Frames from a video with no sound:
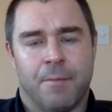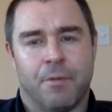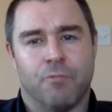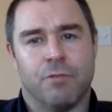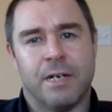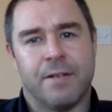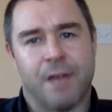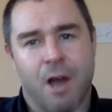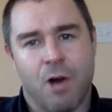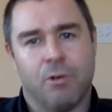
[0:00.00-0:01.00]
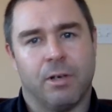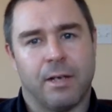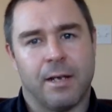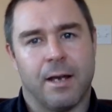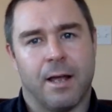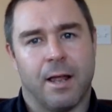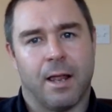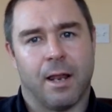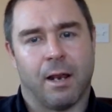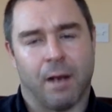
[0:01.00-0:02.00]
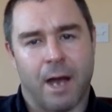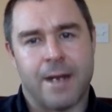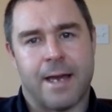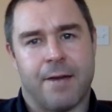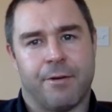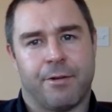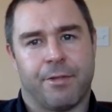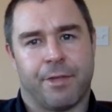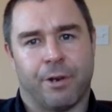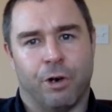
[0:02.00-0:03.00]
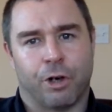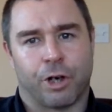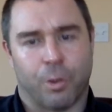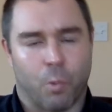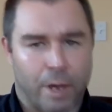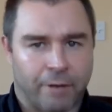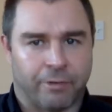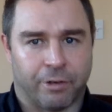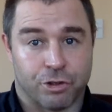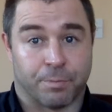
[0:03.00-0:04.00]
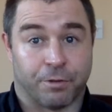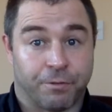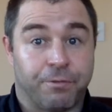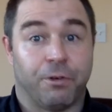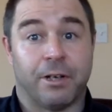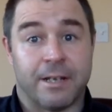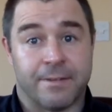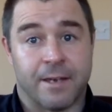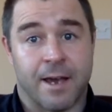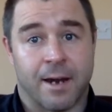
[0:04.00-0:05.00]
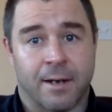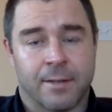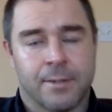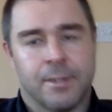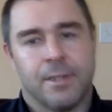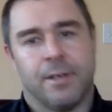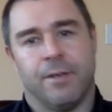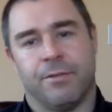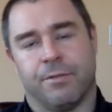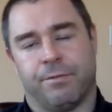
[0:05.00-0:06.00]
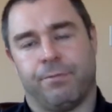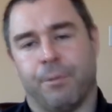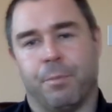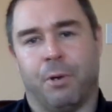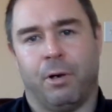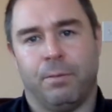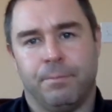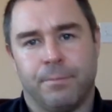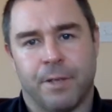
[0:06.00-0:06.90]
Really the only line out that a hooker can wait until a jumper is fully in the air is the front ball,